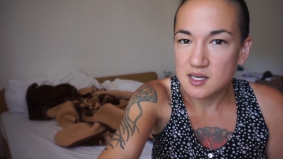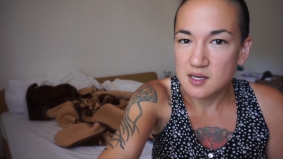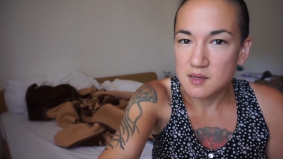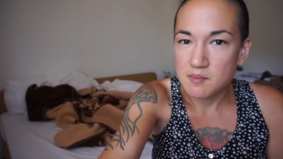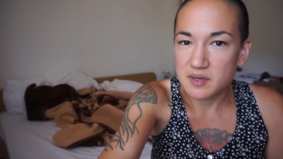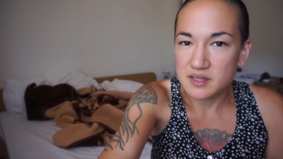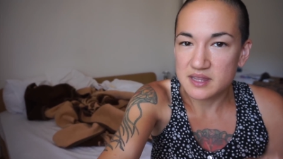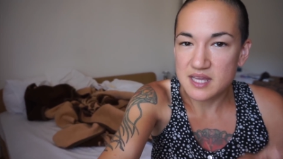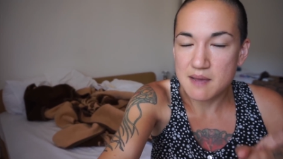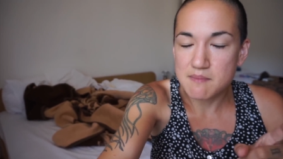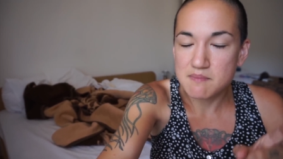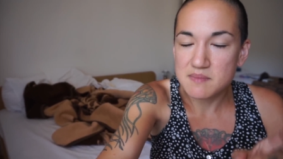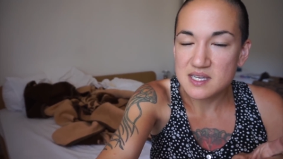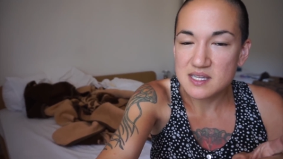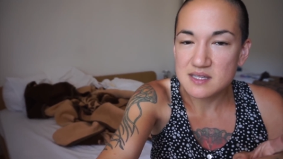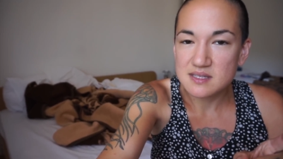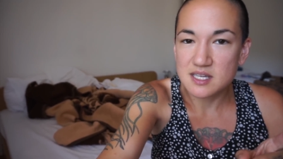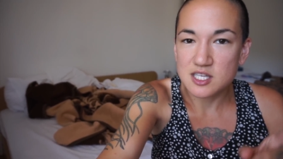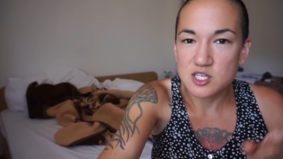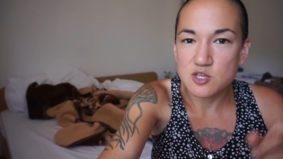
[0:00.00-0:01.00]
but that
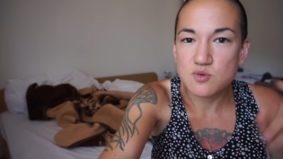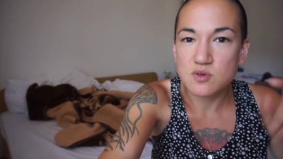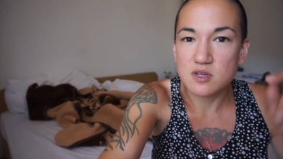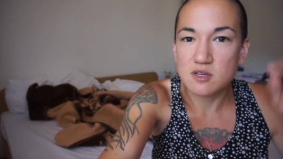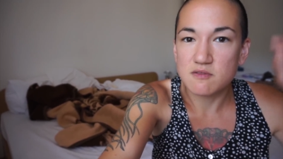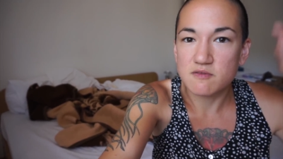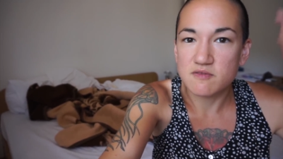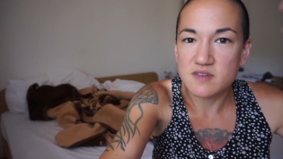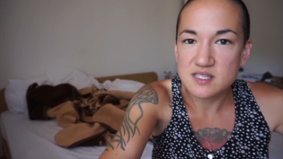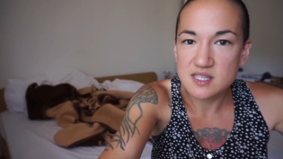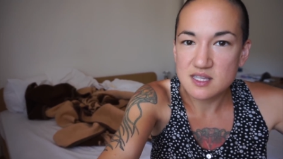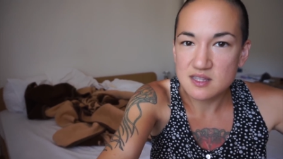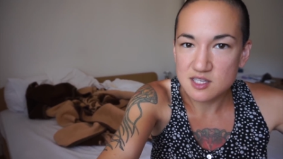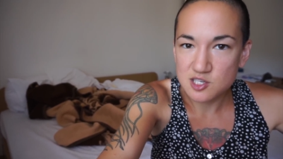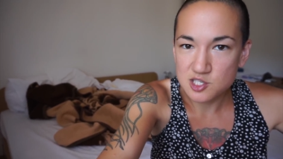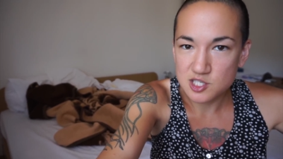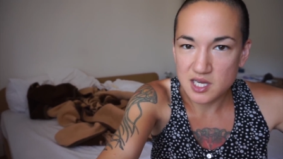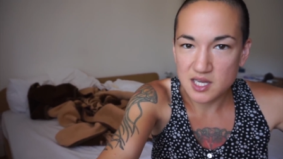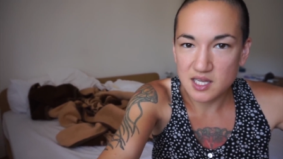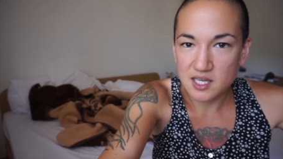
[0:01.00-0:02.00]
means that you can visit the
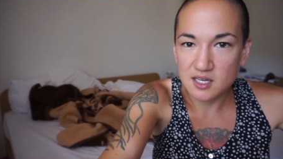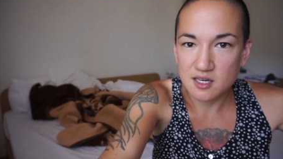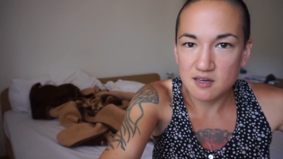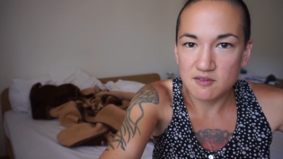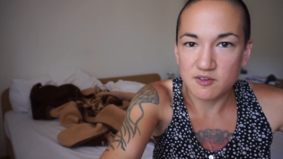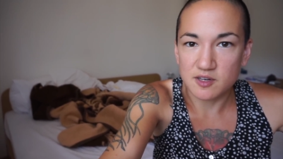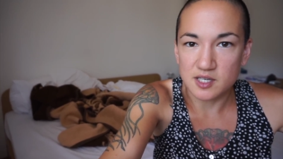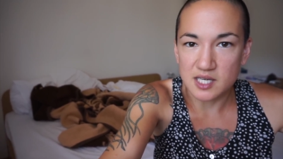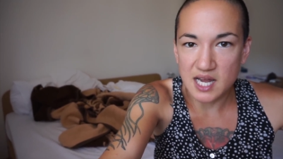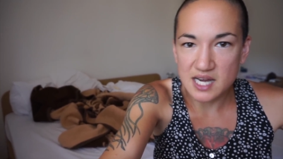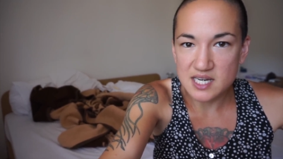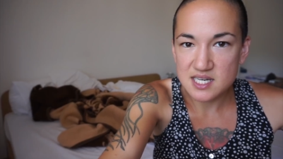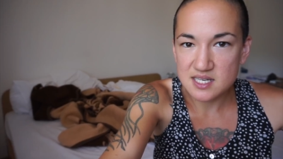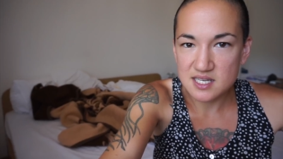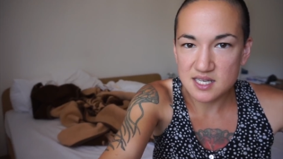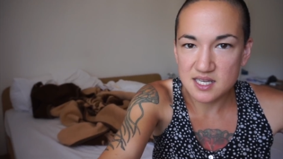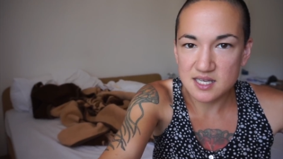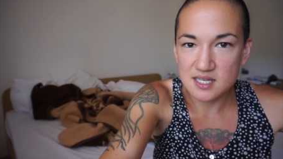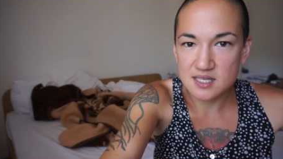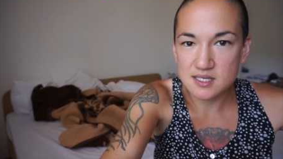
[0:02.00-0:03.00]
Schengen for 90
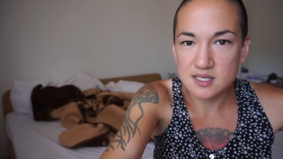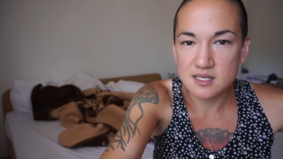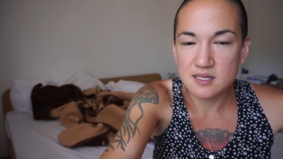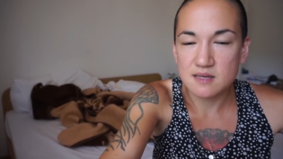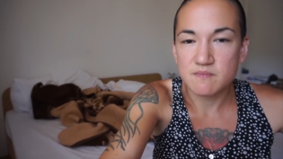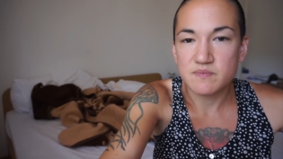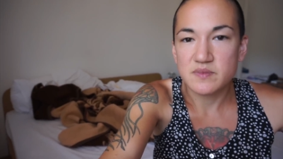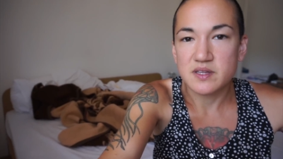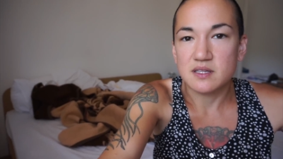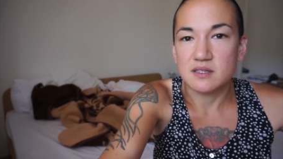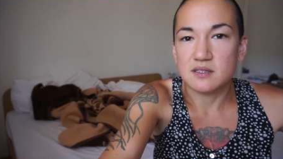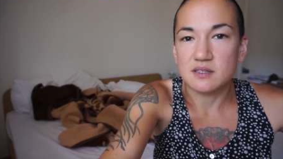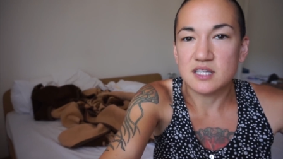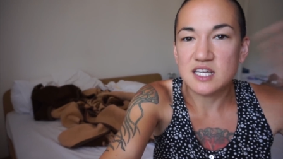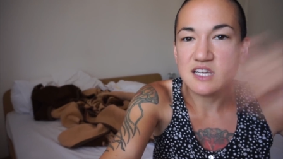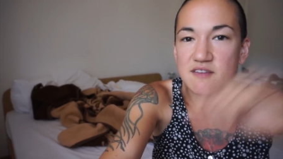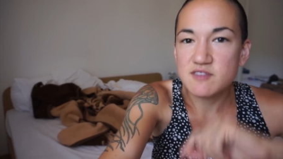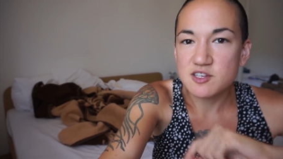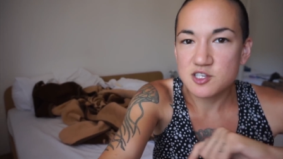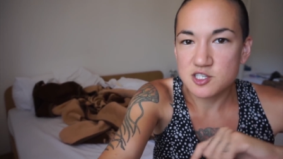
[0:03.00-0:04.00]
days,
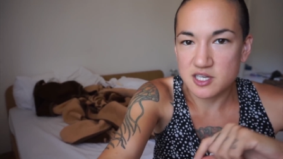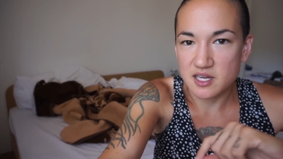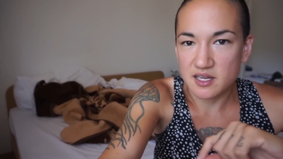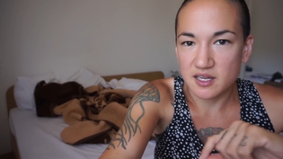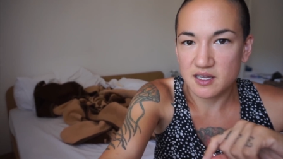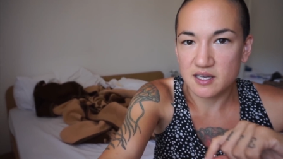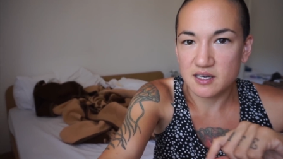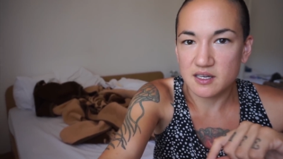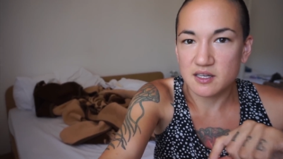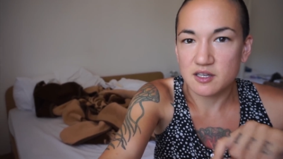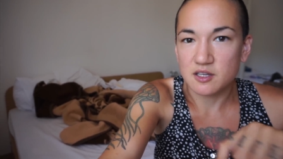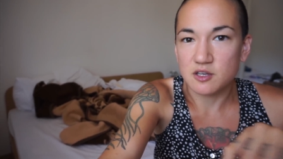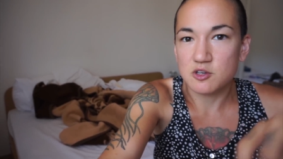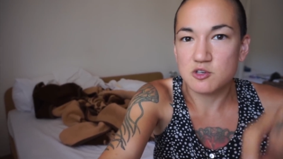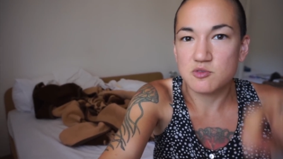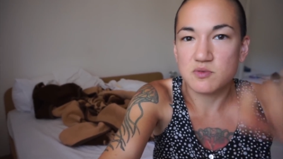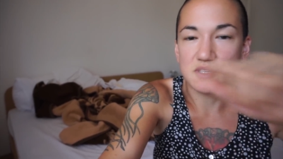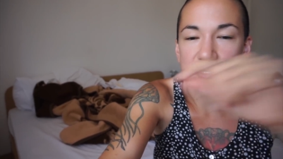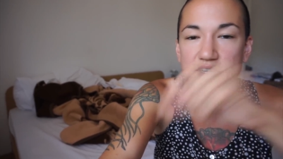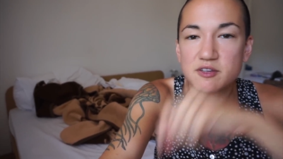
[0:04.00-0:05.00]
leave the Schengen, go
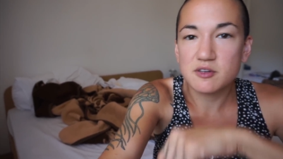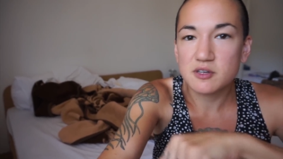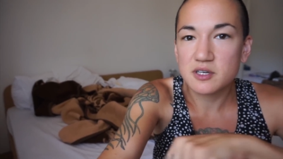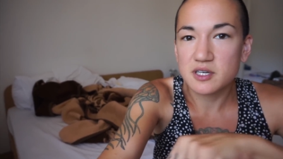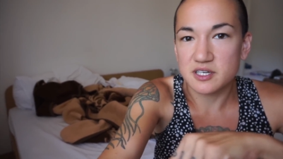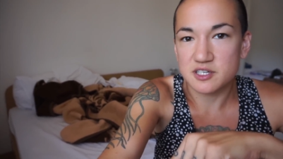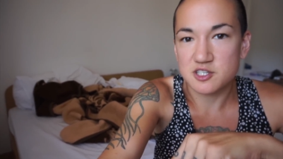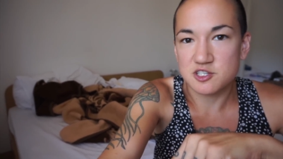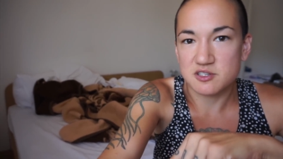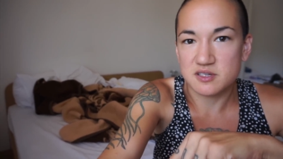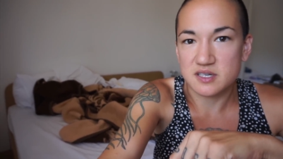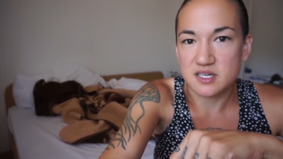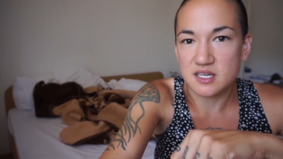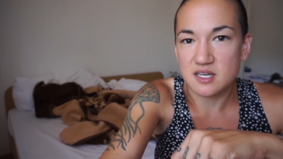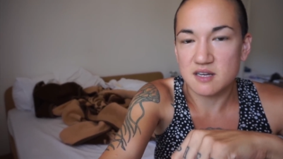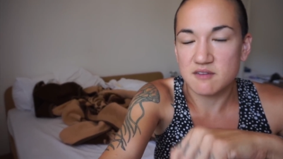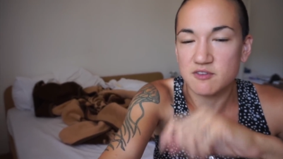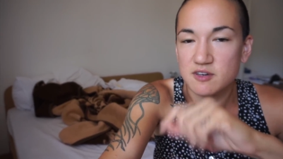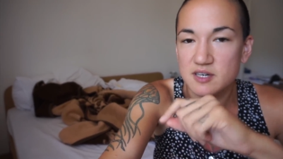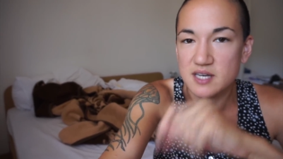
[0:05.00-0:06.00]
to another
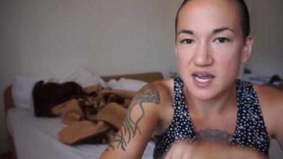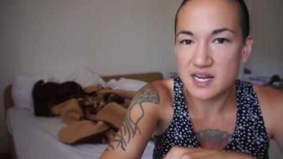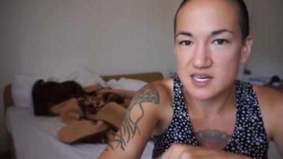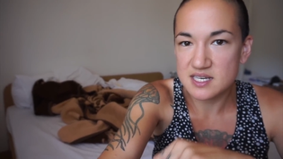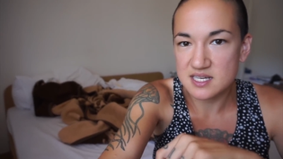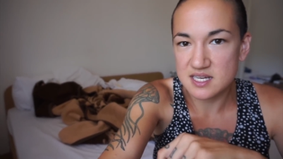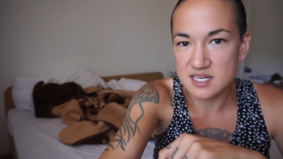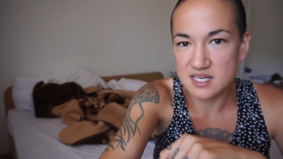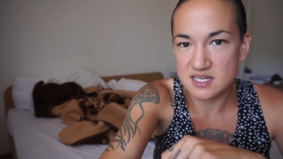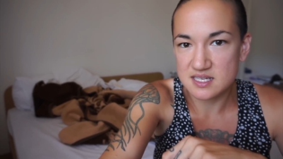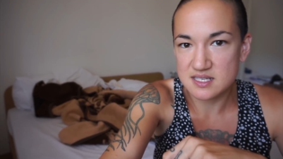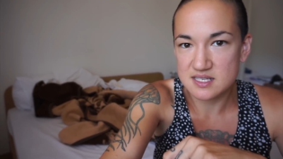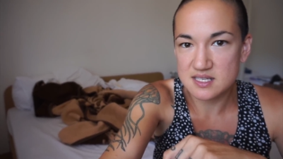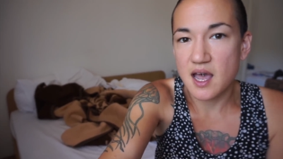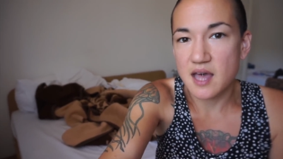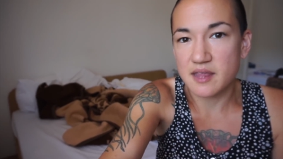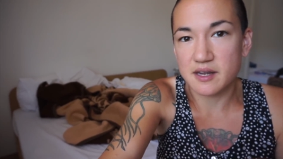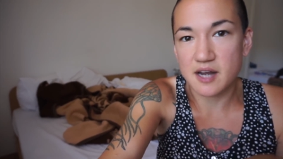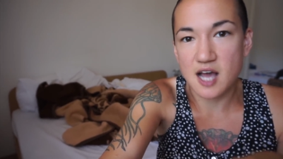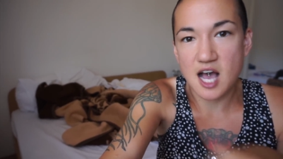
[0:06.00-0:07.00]
country for 90 days,
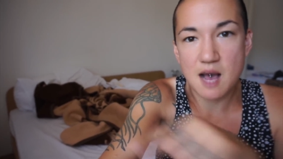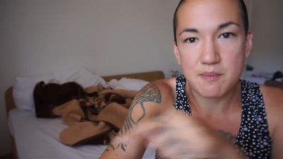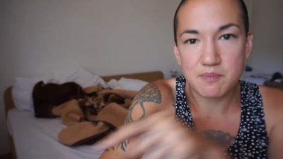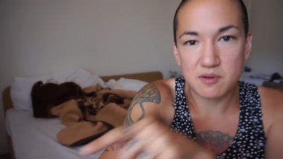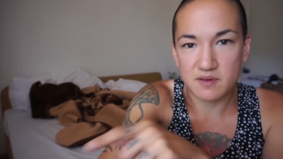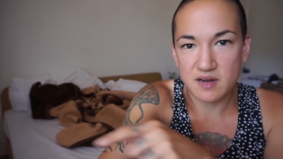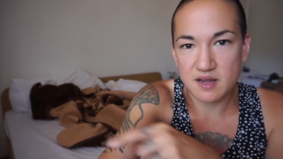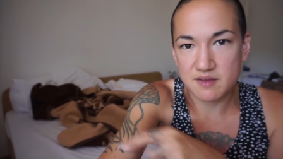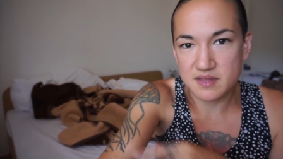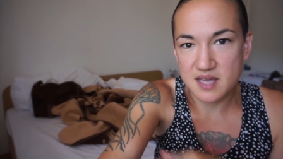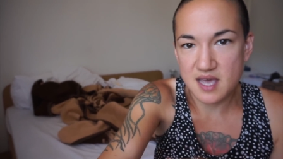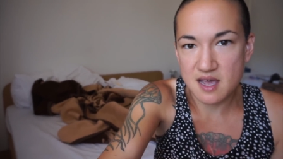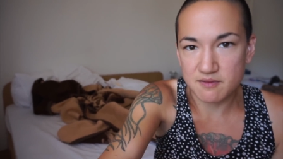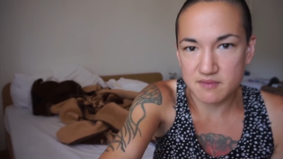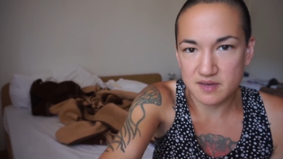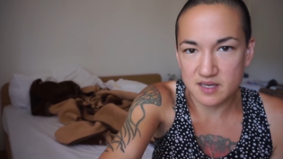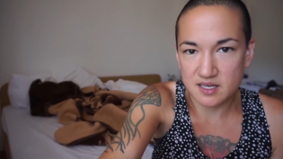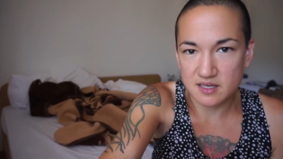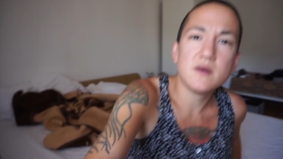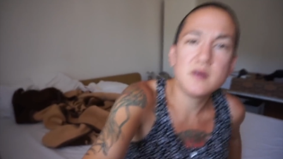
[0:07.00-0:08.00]
then hop around that
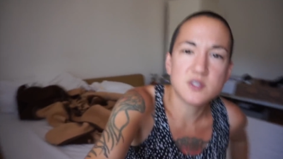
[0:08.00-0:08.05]
way.